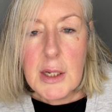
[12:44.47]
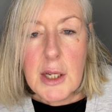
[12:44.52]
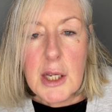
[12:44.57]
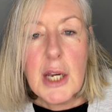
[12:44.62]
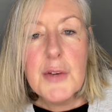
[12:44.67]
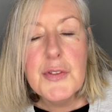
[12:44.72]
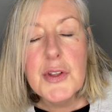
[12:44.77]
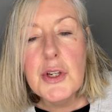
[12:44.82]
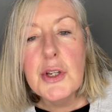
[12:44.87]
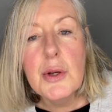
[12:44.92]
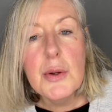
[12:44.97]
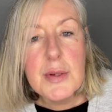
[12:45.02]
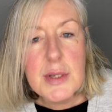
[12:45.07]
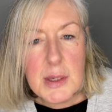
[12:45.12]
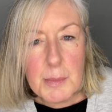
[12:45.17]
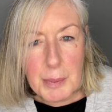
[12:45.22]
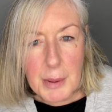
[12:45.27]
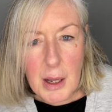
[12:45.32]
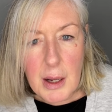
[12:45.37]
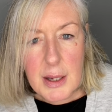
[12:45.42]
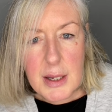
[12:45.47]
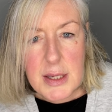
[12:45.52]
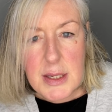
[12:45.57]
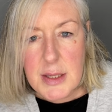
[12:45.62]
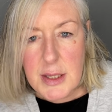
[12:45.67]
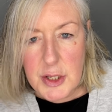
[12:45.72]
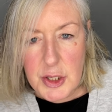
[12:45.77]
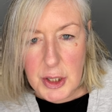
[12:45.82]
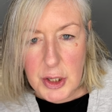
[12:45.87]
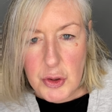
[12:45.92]
if the new supply is
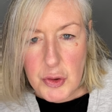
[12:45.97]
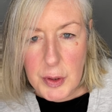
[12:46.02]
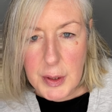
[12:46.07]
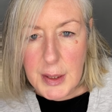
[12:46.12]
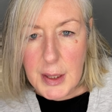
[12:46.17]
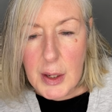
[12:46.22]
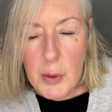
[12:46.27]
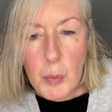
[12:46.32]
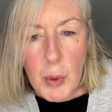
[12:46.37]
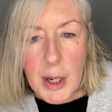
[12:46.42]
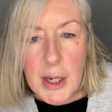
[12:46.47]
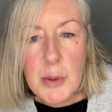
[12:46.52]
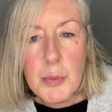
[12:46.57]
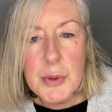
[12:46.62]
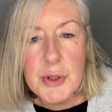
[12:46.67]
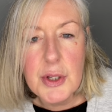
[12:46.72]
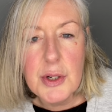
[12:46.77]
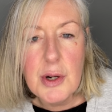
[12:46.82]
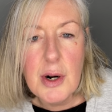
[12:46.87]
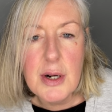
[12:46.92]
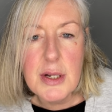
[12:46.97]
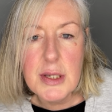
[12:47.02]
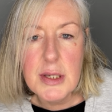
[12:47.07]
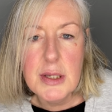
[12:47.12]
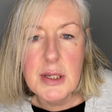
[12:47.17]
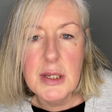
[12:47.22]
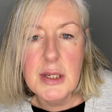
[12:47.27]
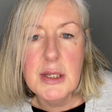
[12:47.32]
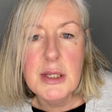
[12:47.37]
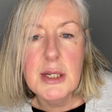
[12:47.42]
sitting drinking wine with the
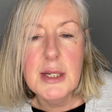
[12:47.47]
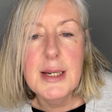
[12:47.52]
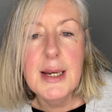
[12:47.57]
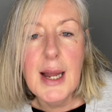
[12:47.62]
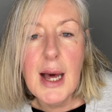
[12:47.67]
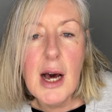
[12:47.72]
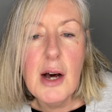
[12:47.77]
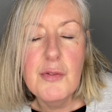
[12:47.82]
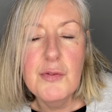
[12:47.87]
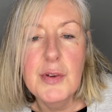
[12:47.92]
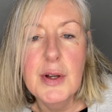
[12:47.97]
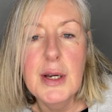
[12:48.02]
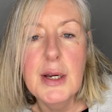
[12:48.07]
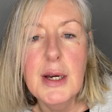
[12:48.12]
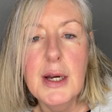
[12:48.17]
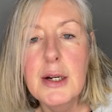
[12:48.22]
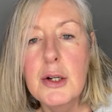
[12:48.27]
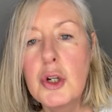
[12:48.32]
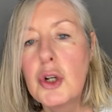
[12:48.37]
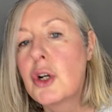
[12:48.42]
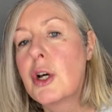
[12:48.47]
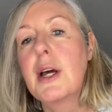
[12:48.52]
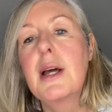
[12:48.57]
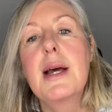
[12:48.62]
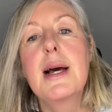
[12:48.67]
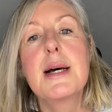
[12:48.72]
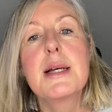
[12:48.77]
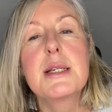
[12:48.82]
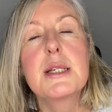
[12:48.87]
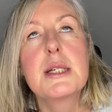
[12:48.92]
narcissist and laughing and looking
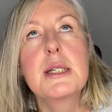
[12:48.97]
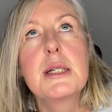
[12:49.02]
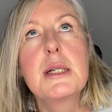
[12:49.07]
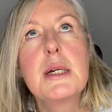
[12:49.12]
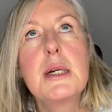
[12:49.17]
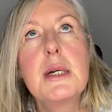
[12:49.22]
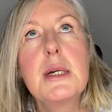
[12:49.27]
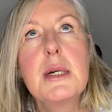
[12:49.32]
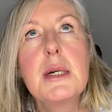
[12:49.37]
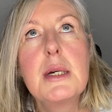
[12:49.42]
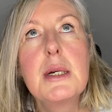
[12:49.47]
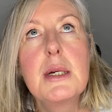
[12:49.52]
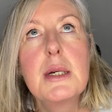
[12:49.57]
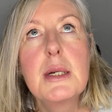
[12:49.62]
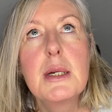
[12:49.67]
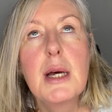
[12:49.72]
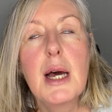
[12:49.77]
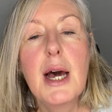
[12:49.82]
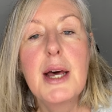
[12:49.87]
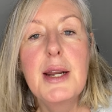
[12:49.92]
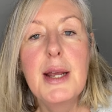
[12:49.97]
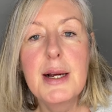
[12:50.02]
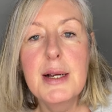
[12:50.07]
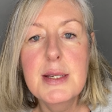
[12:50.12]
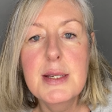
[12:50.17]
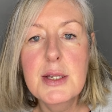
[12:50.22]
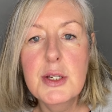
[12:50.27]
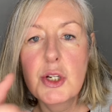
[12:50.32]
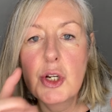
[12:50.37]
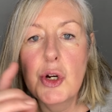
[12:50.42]
at an
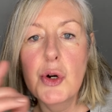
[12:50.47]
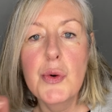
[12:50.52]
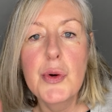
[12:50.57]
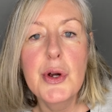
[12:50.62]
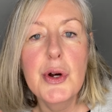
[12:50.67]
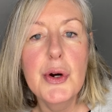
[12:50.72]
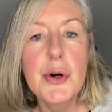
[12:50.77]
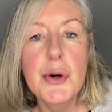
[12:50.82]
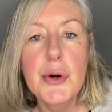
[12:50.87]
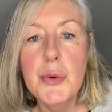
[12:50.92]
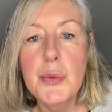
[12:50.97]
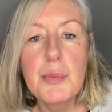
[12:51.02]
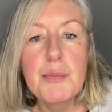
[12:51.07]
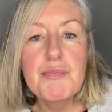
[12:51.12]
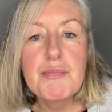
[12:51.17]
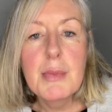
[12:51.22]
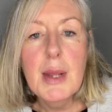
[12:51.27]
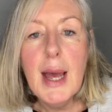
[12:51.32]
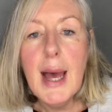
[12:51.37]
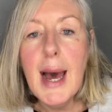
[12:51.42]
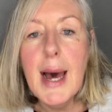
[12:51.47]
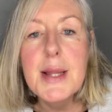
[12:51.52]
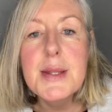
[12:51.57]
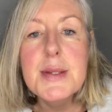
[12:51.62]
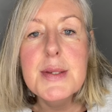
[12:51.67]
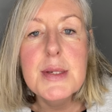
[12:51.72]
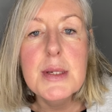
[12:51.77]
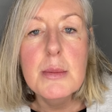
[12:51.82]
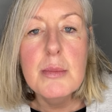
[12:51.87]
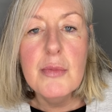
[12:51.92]
exterior
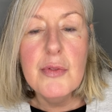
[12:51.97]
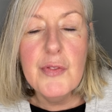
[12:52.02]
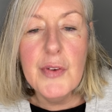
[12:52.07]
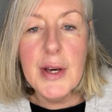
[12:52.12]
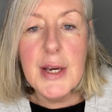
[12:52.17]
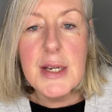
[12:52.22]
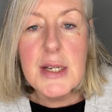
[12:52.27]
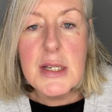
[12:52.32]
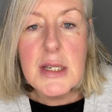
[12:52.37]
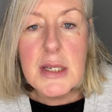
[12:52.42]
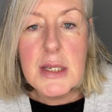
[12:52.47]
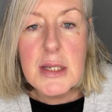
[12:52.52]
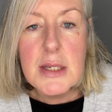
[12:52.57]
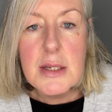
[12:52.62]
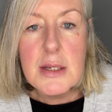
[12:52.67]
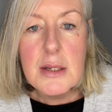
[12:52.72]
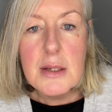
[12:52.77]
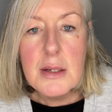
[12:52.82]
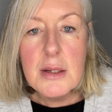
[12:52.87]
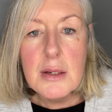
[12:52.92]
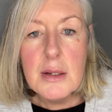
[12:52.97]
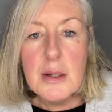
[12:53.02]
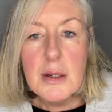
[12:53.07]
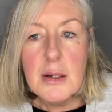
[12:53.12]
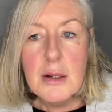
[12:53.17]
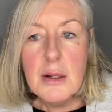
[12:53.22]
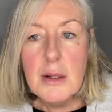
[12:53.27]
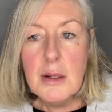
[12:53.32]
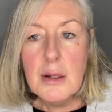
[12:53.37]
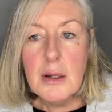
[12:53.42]
handsome face,
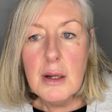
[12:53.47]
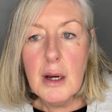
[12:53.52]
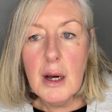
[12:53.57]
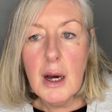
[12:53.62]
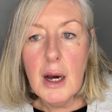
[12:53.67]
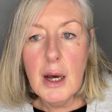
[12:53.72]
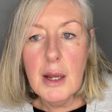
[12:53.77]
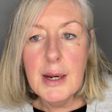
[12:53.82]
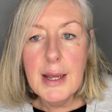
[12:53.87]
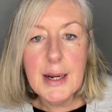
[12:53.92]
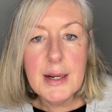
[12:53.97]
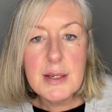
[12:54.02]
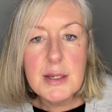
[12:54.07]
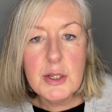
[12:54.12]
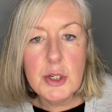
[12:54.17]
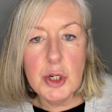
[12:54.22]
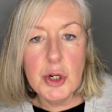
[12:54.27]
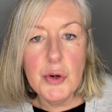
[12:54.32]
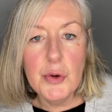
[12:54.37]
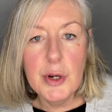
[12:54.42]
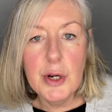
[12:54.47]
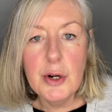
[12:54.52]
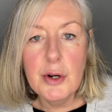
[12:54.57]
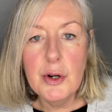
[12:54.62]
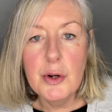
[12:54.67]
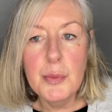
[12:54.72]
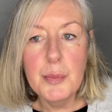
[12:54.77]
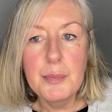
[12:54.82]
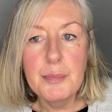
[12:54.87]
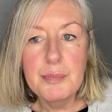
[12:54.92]
an
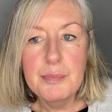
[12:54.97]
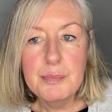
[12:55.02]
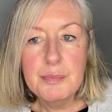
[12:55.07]
exterior